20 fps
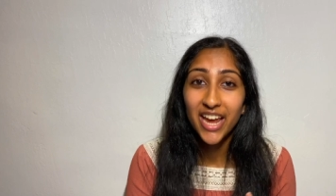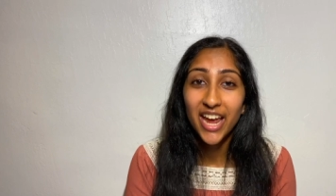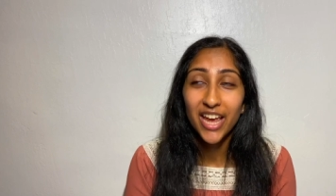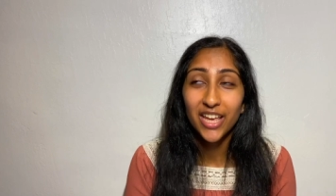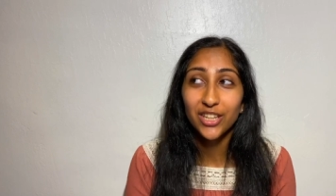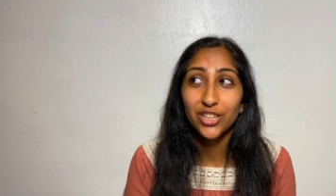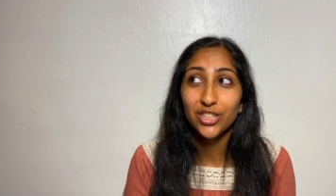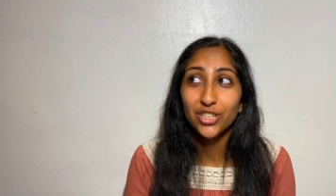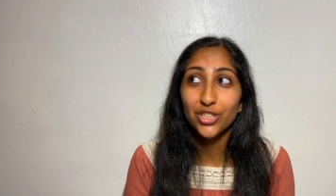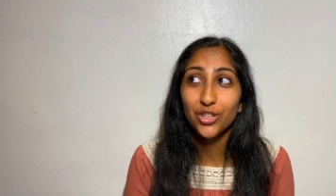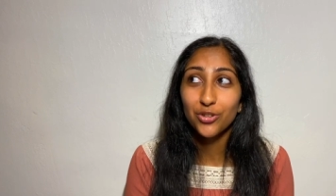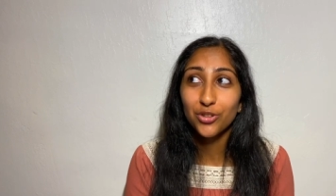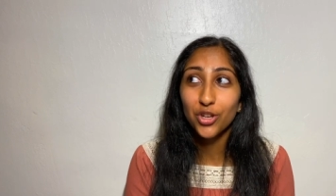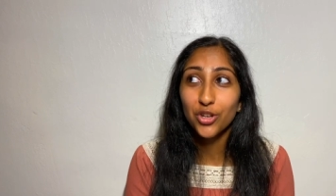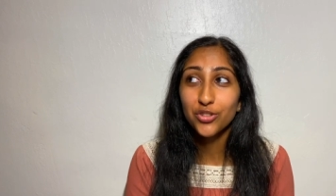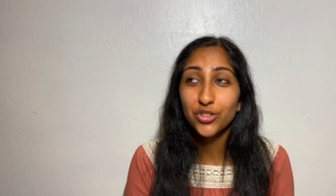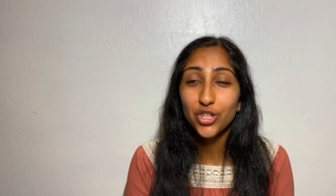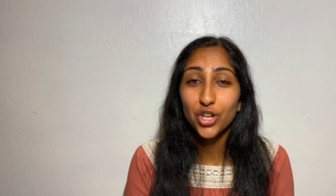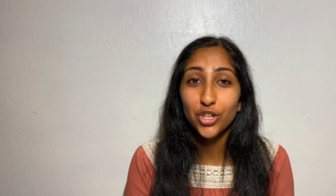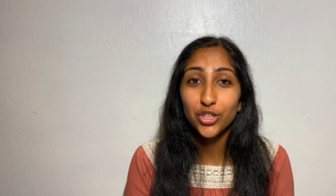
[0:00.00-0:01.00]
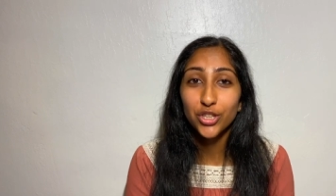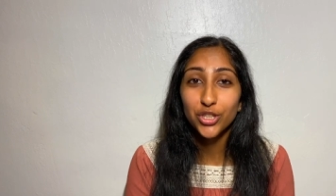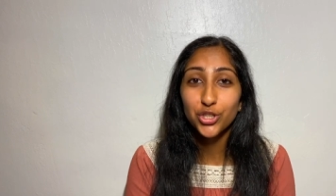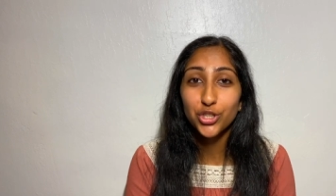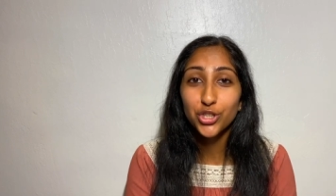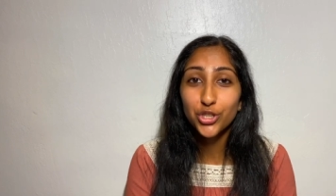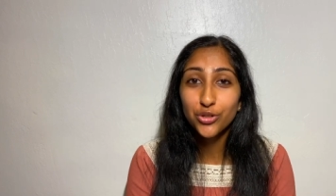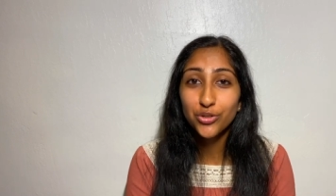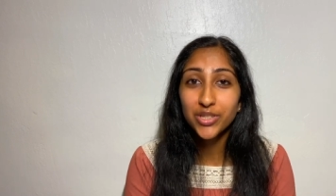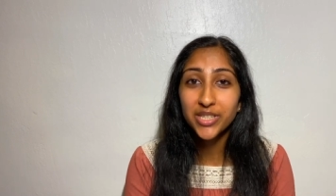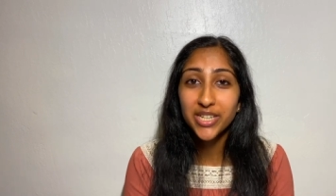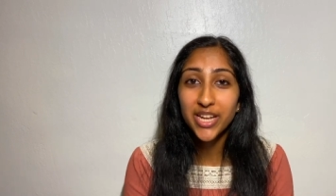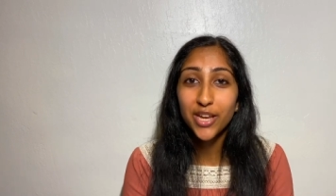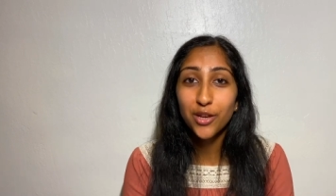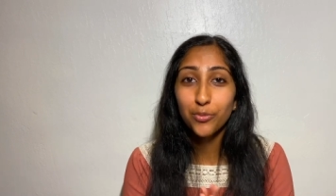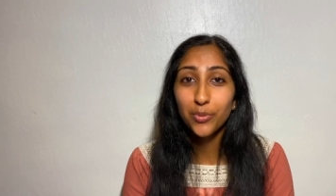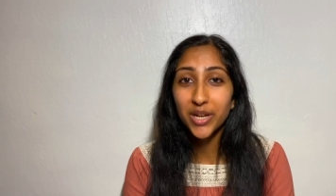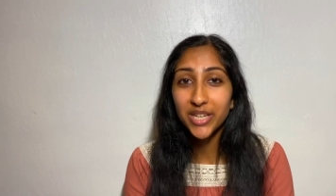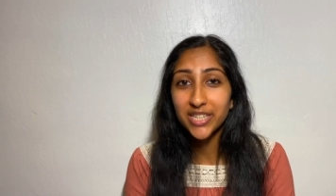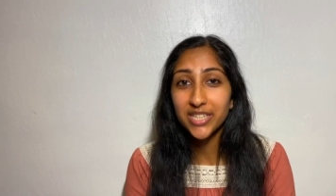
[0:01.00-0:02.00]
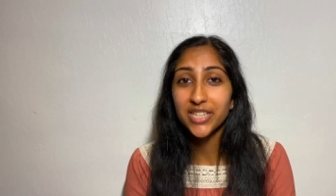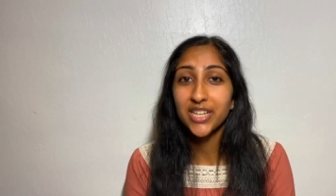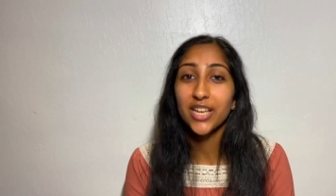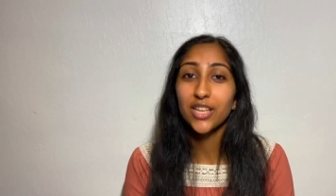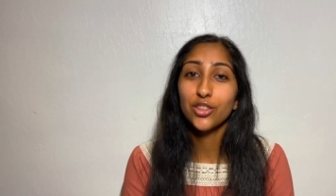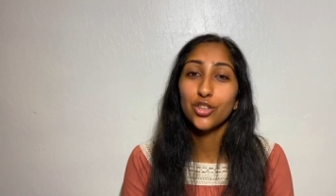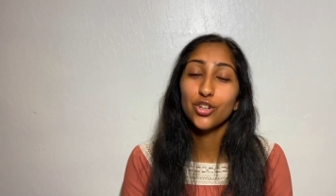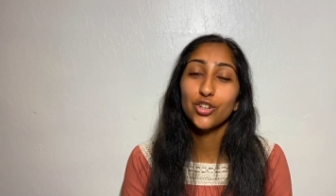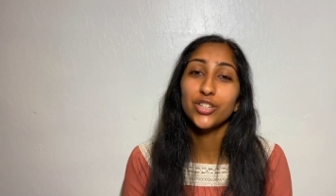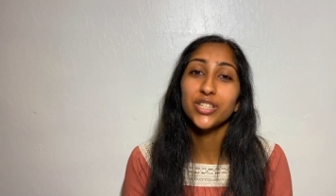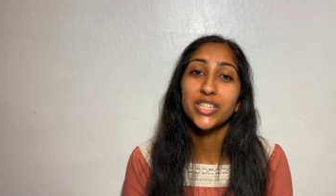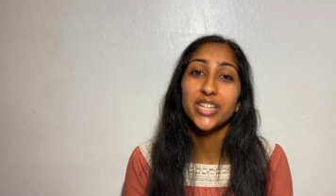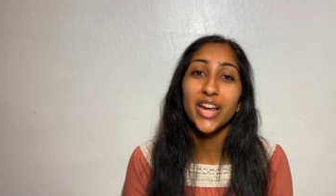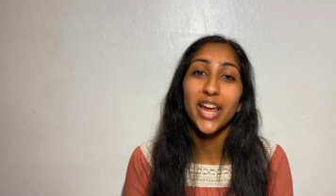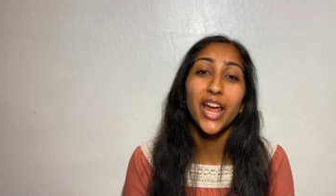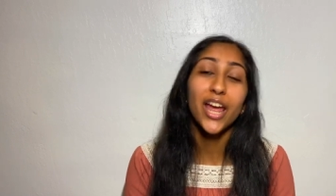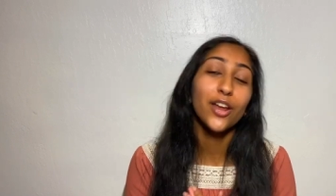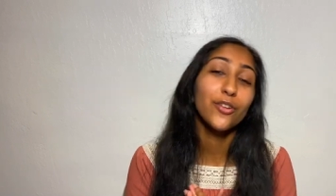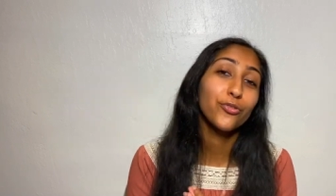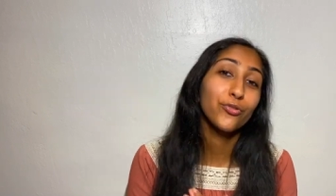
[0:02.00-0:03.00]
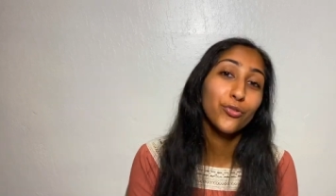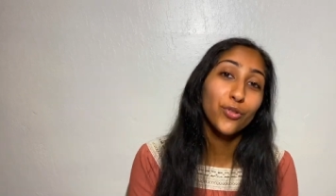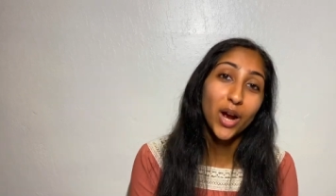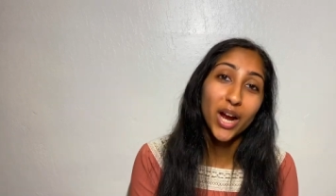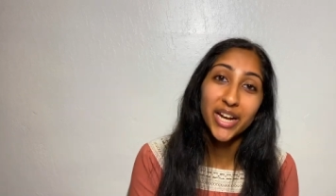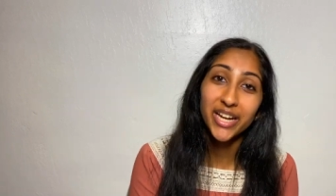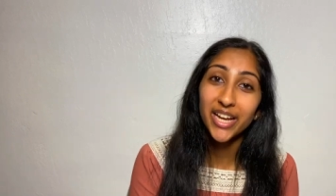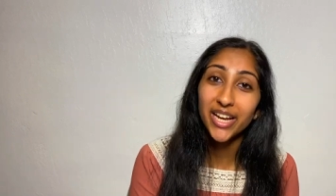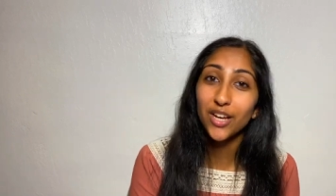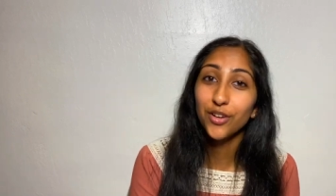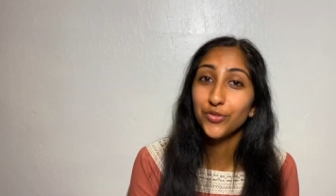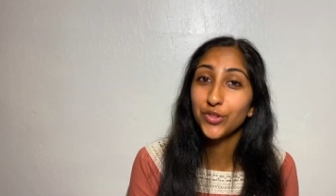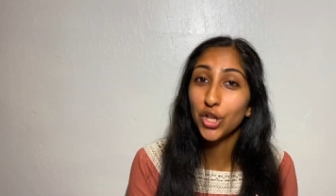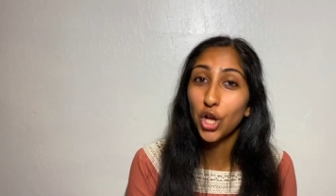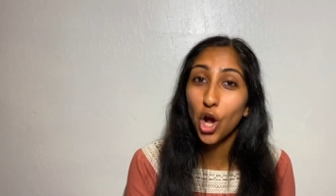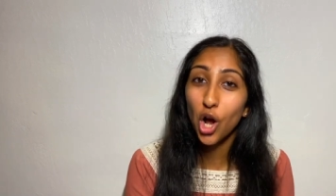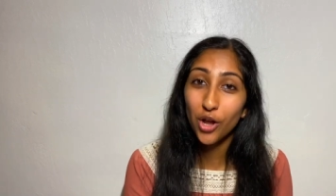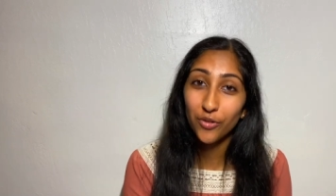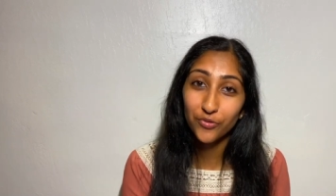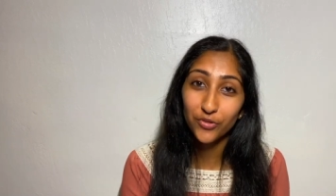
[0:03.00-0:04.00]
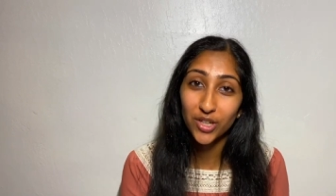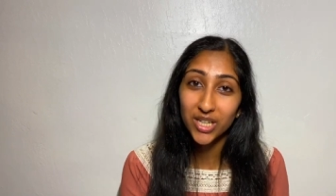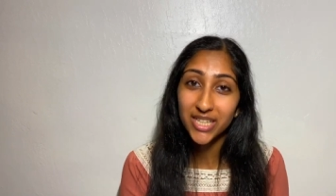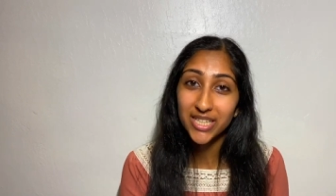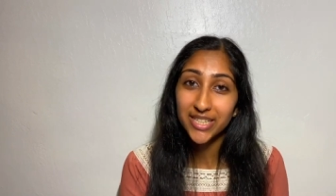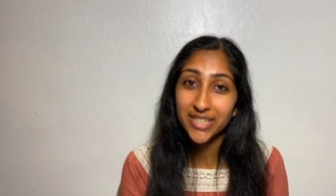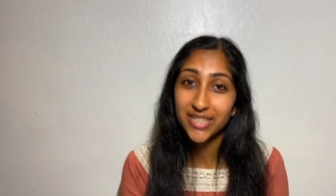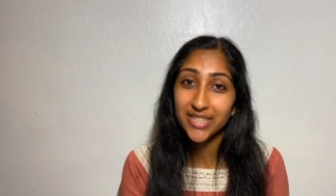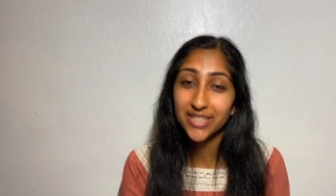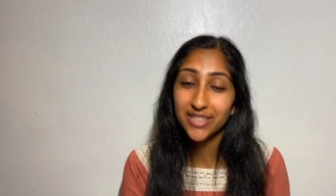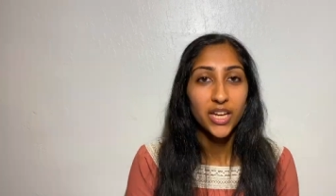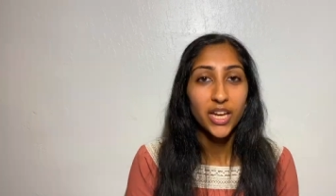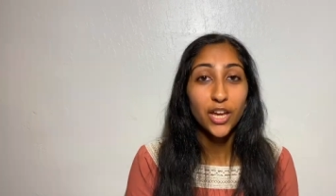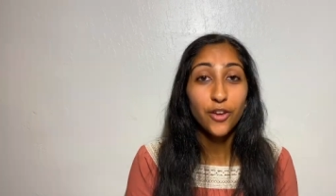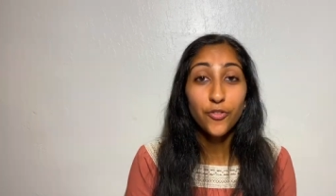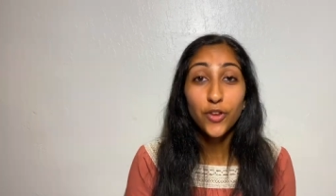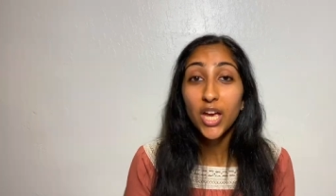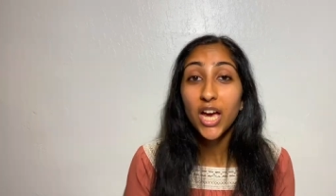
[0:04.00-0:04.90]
And so those are the Tuesday, Wednesday, Thursday, and Friday of the conference. If you